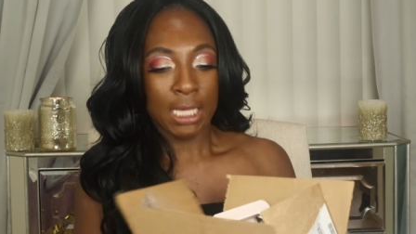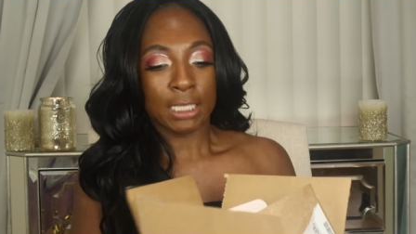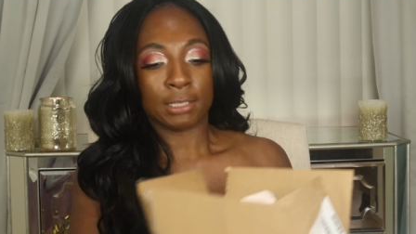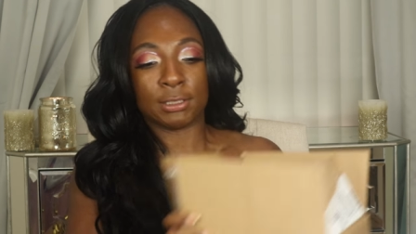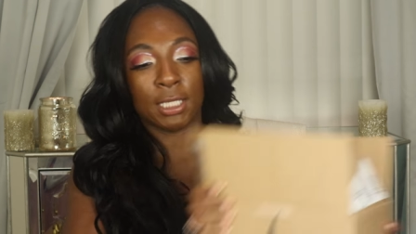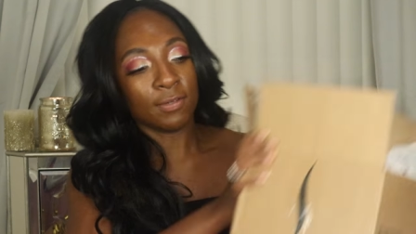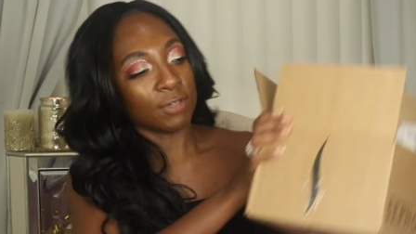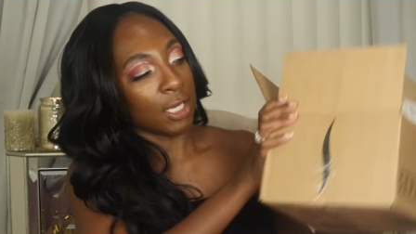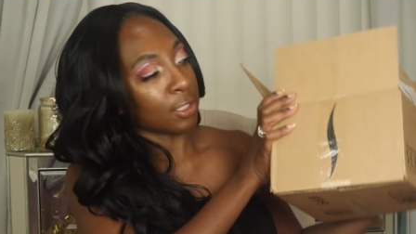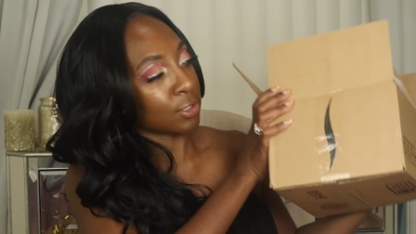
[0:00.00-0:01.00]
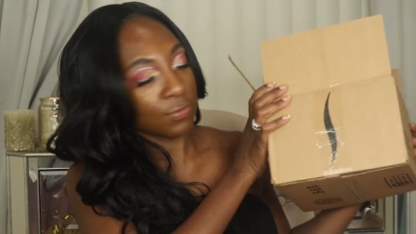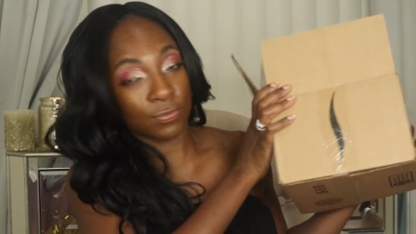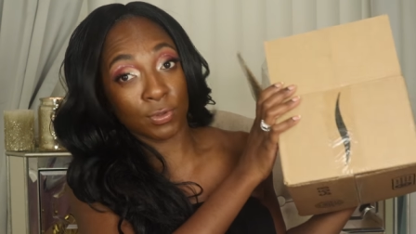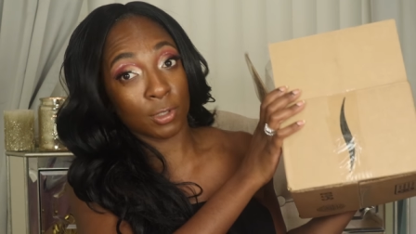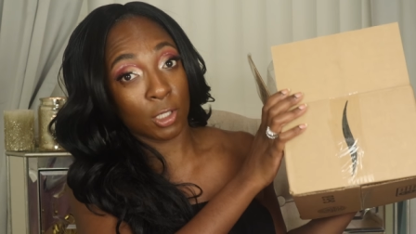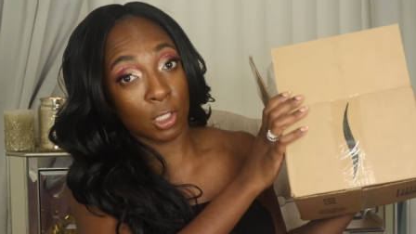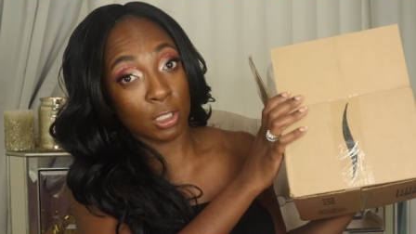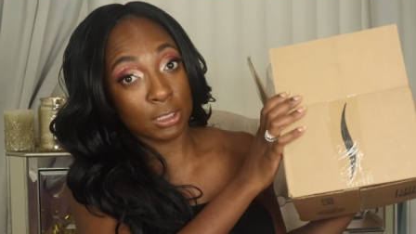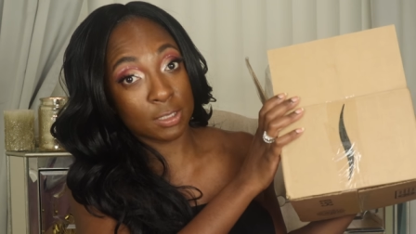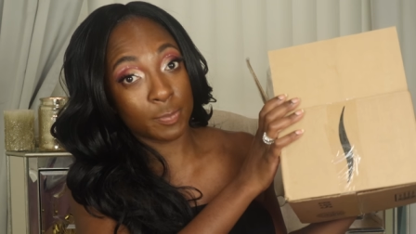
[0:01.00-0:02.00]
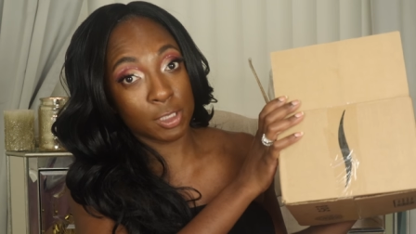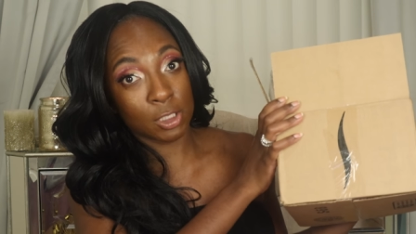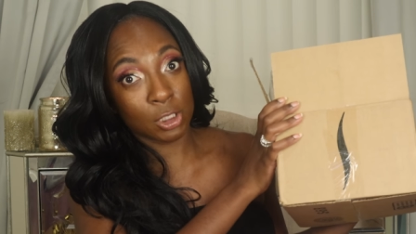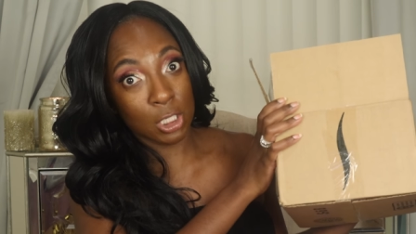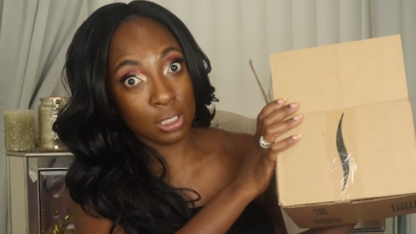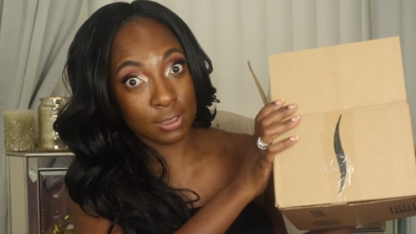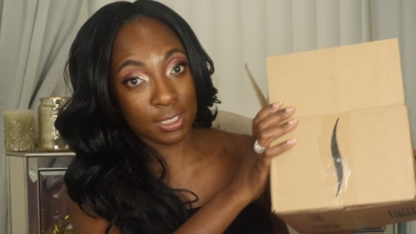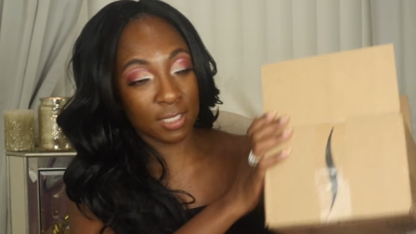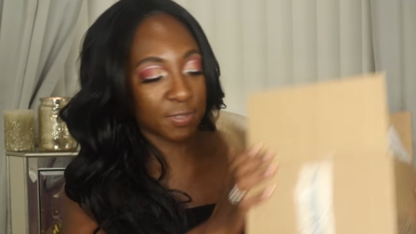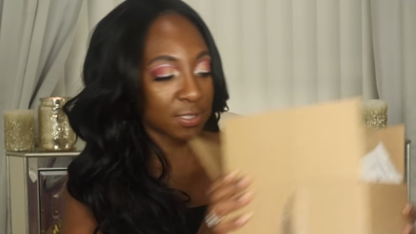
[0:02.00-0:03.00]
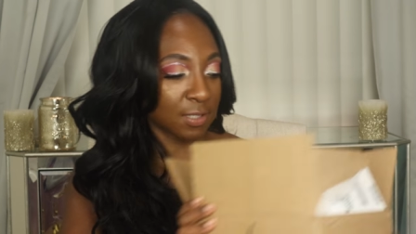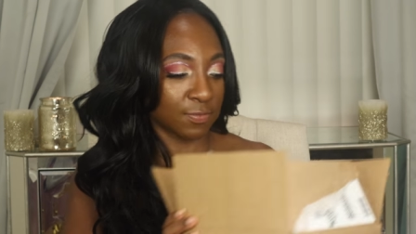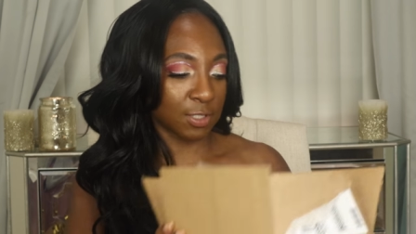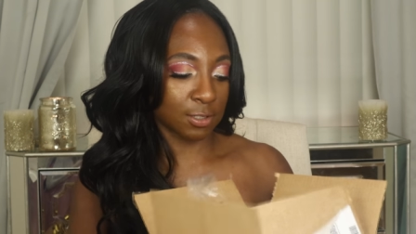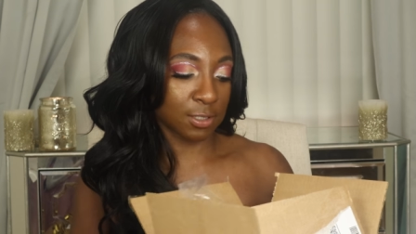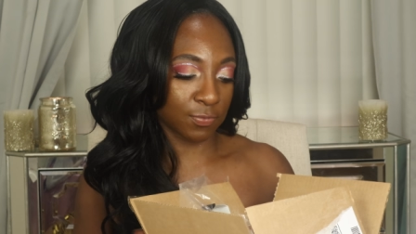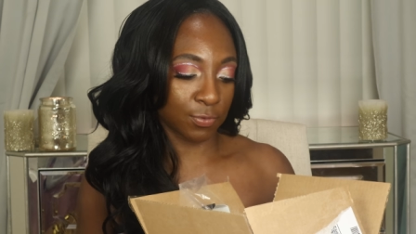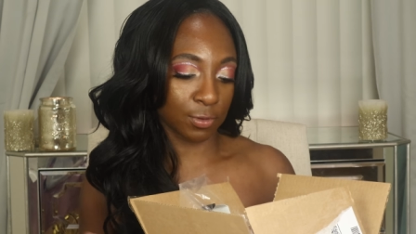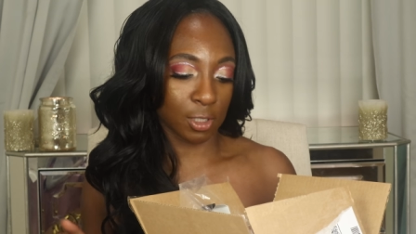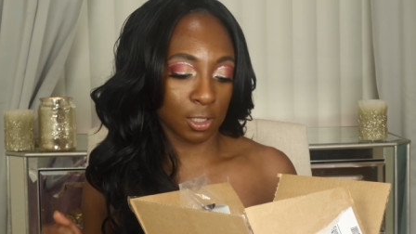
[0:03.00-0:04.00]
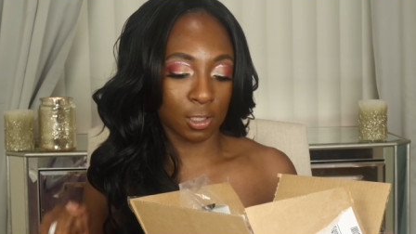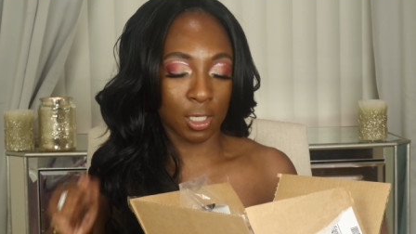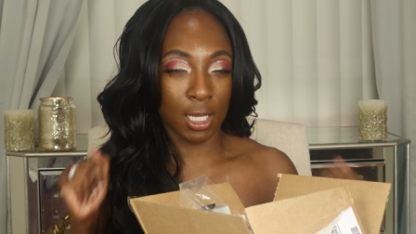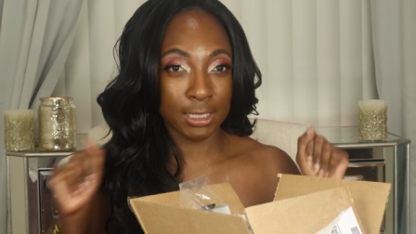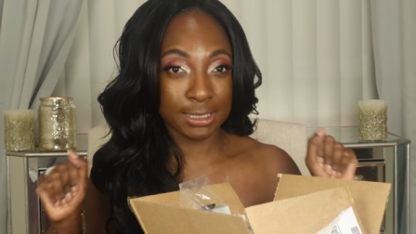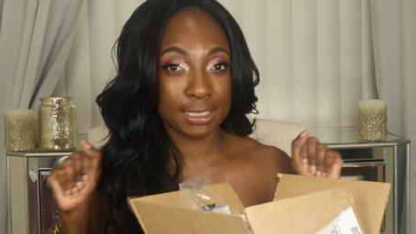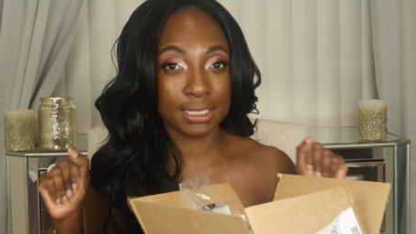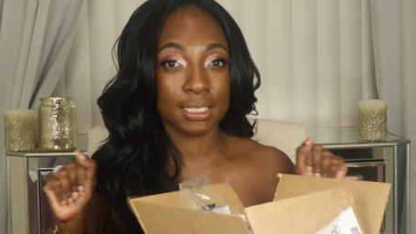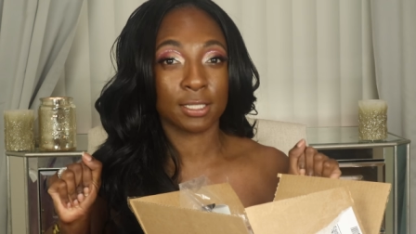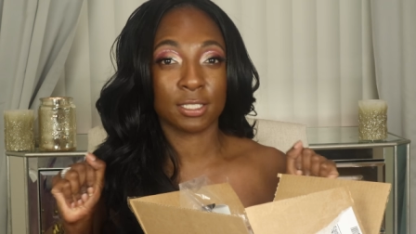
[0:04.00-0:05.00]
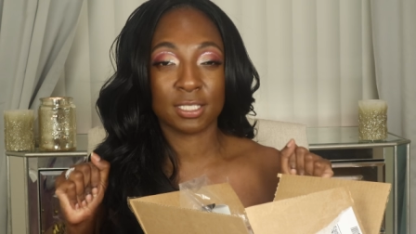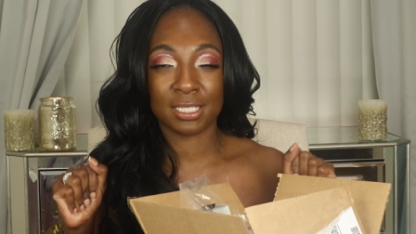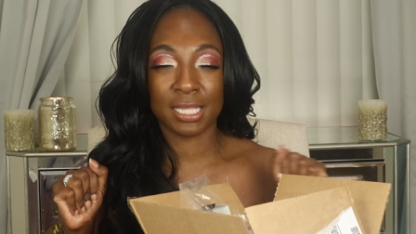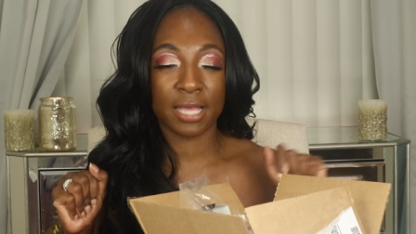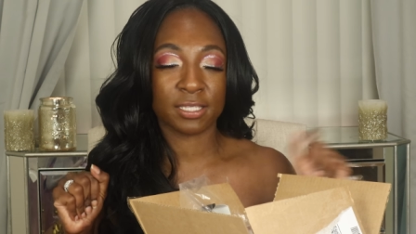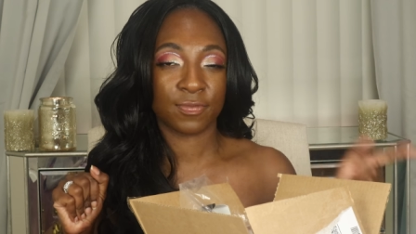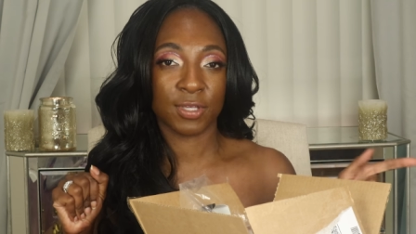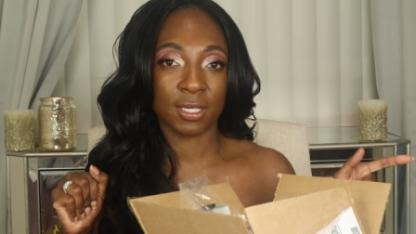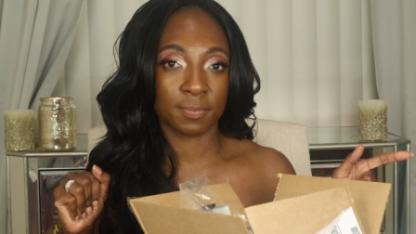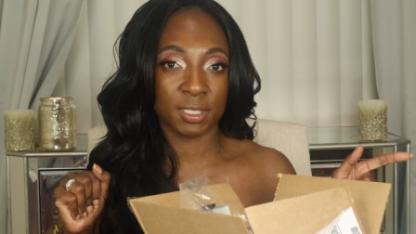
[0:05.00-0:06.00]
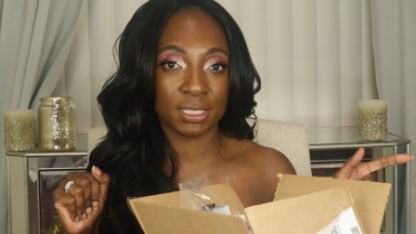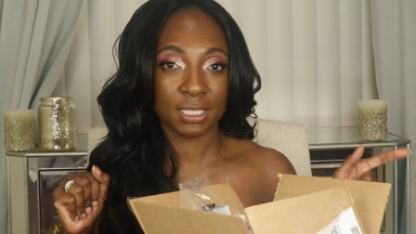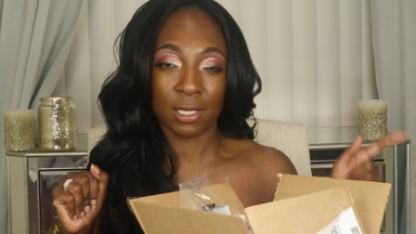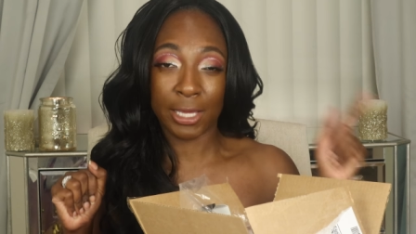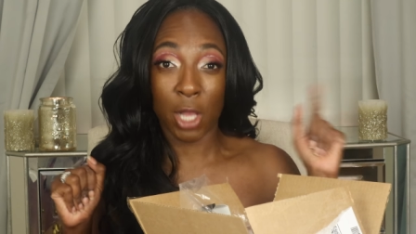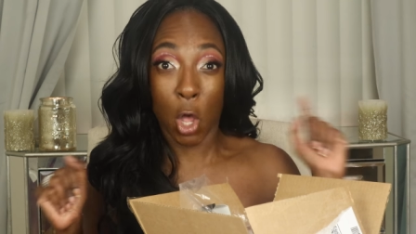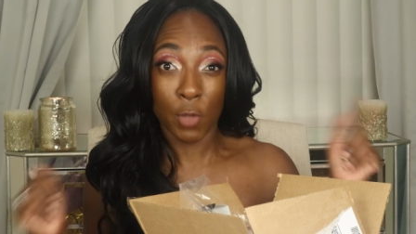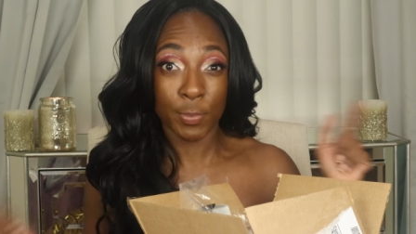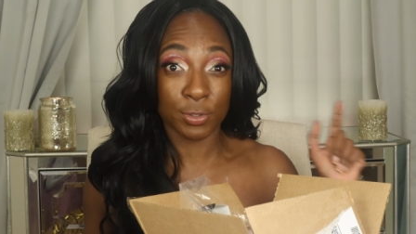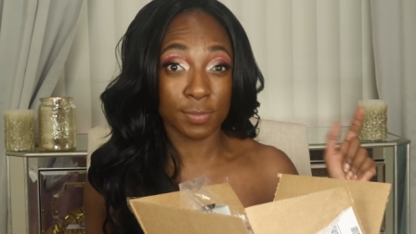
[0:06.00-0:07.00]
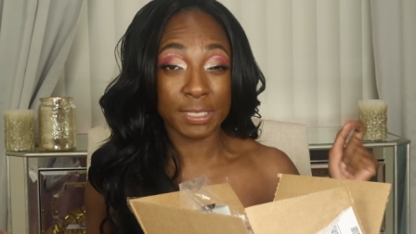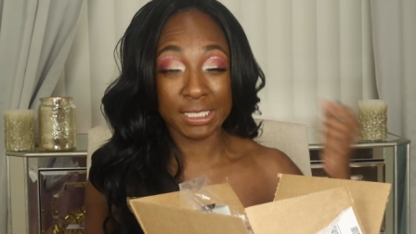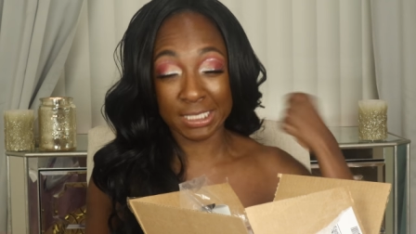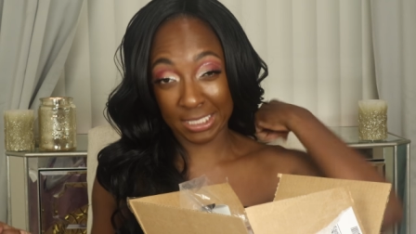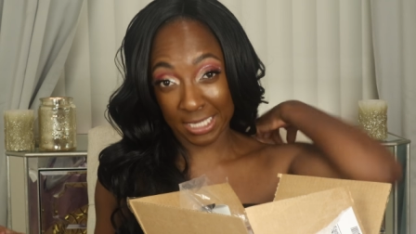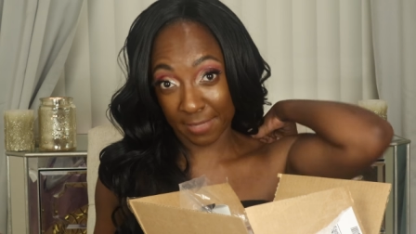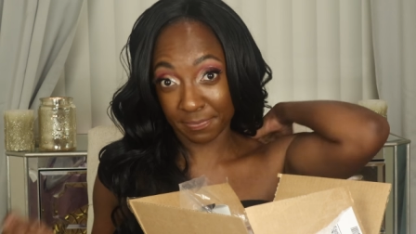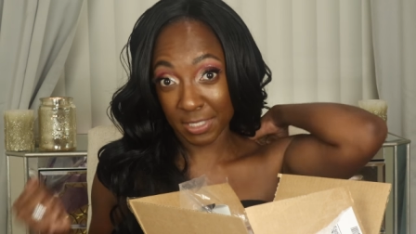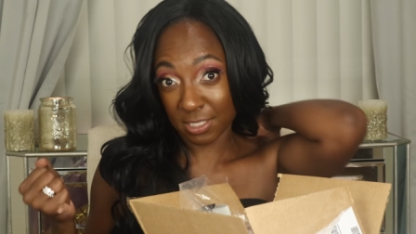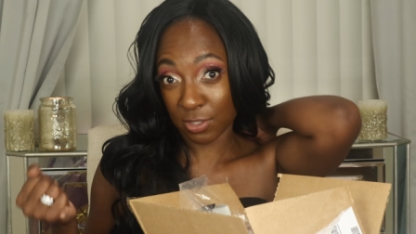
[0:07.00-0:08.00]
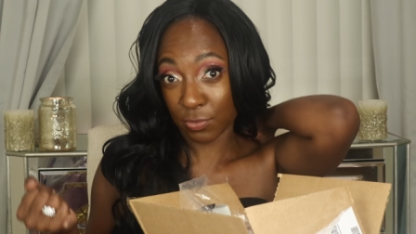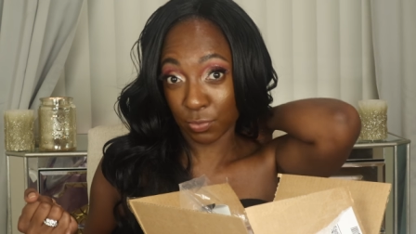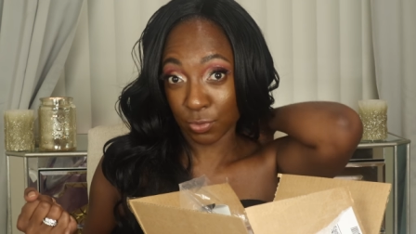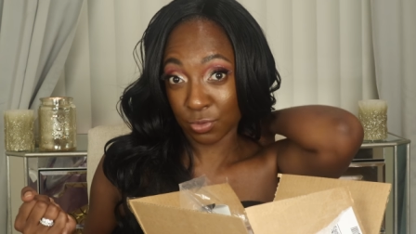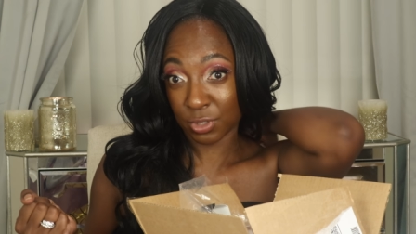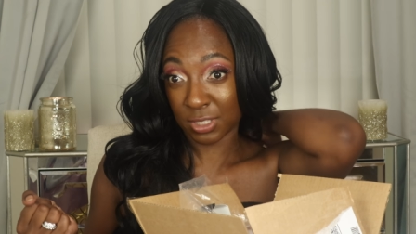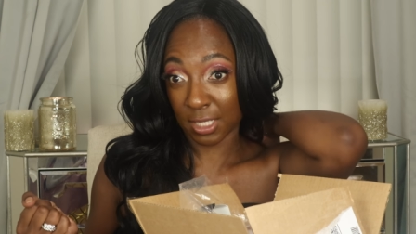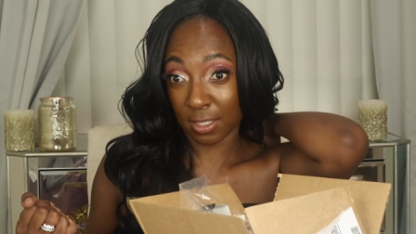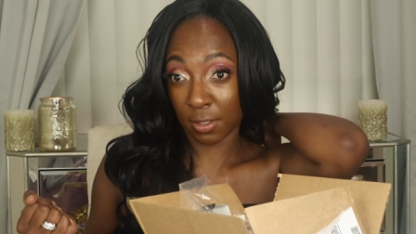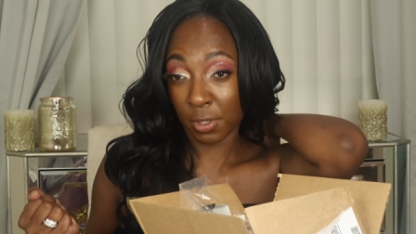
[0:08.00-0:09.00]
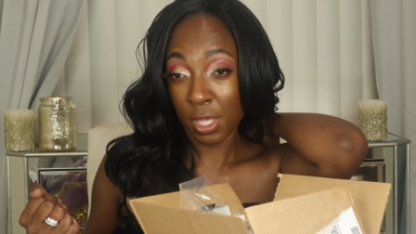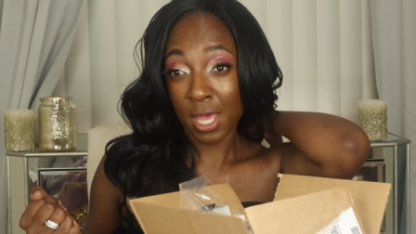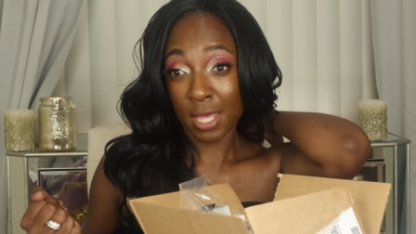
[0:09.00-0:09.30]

Because I've got a Sephora haul. It's been a long time since I've done a Sephora haul. Honestly, at this last VIB sale, I almost missed it. I missed the Rouge sale,